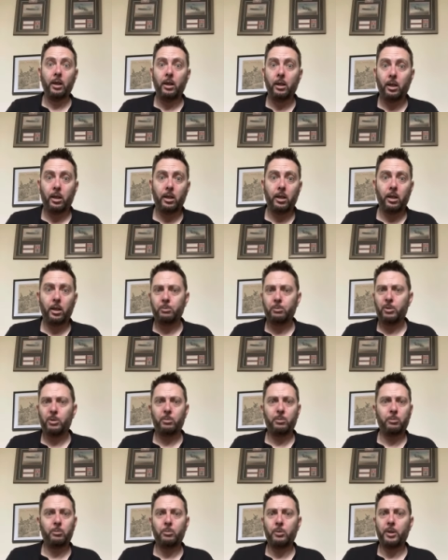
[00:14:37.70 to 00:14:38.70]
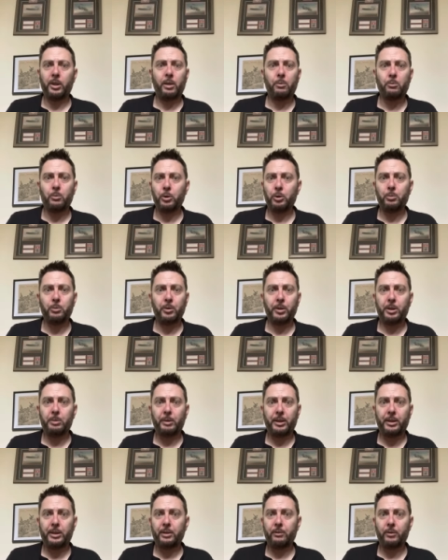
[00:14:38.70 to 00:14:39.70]
Uh, I probably won't want to go much more
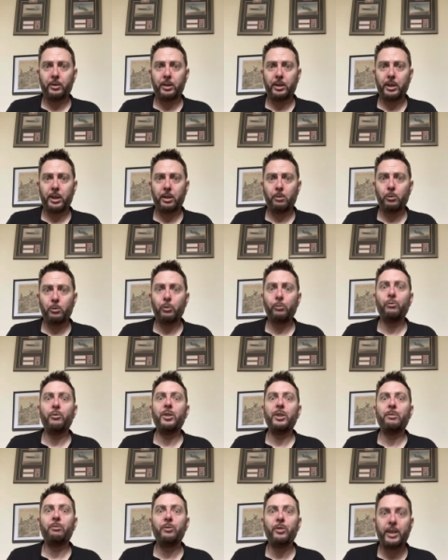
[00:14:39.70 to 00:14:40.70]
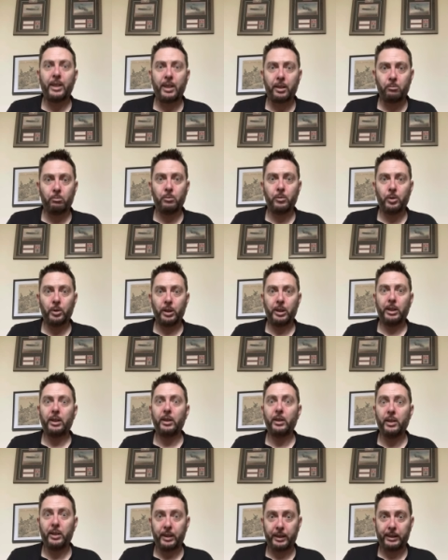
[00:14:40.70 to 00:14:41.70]
expensive than that, but for, for that money,
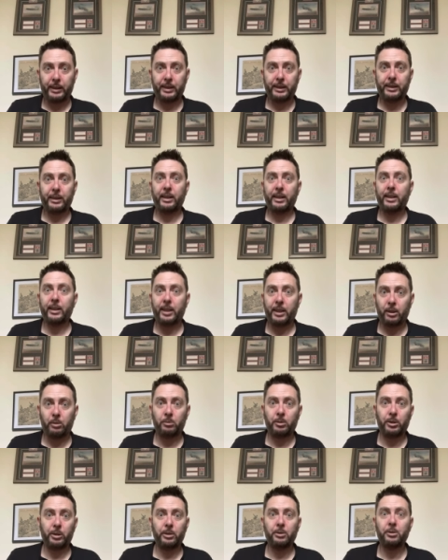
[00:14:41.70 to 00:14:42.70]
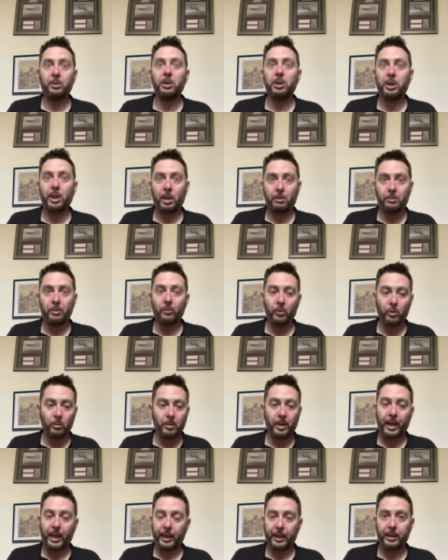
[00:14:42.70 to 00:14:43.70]
this is an absolute gem of a
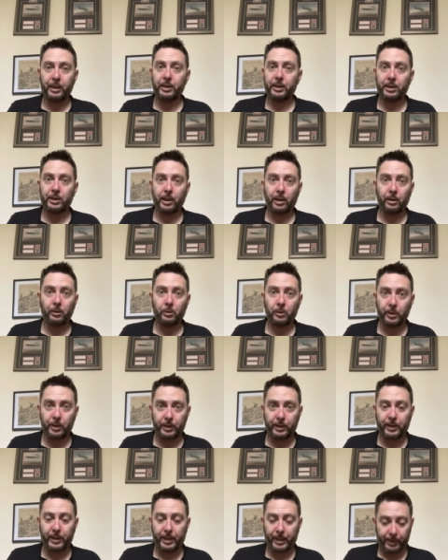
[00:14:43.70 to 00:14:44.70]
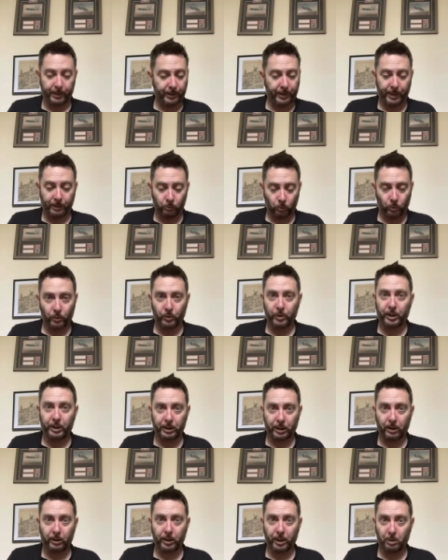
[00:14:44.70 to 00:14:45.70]
bag. So they're, they're all the things
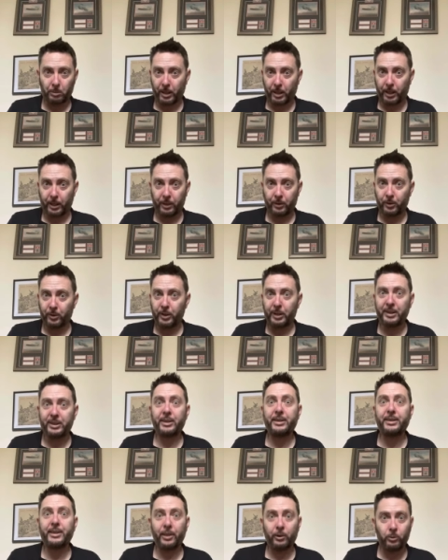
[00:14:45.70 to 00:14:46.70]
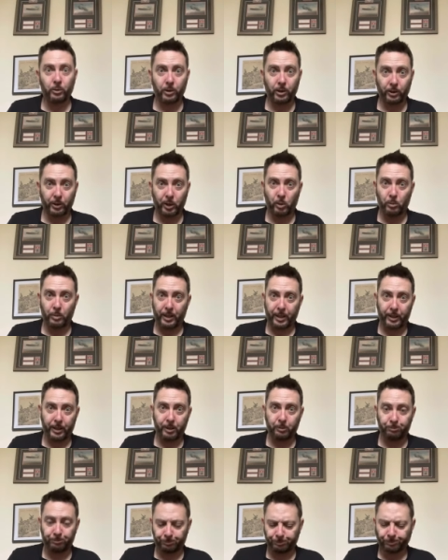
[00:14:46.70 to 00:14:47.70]
I like about it. The things I don't like about
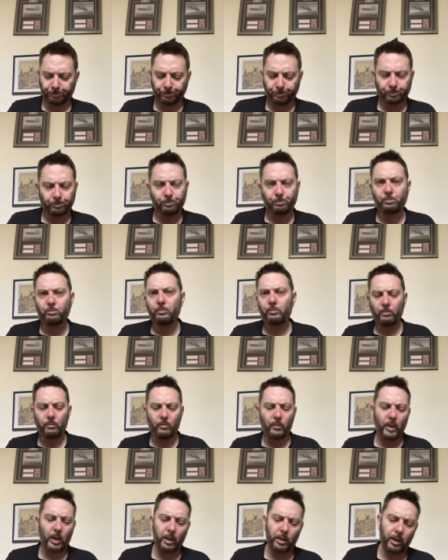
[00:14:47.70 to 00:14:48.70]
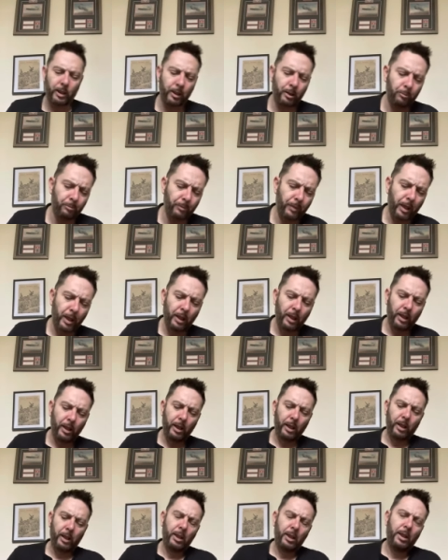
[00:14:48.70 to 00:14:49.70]
it, um,
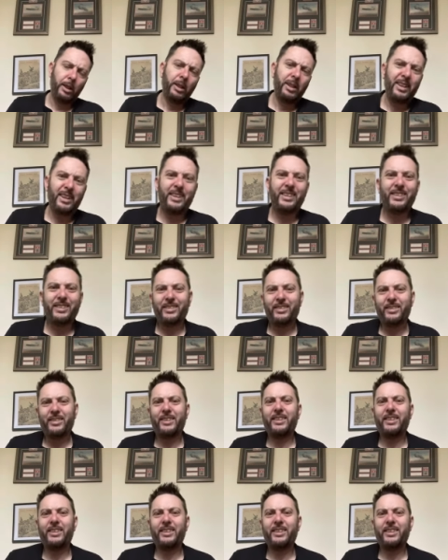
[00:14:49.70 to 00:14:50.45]
ah,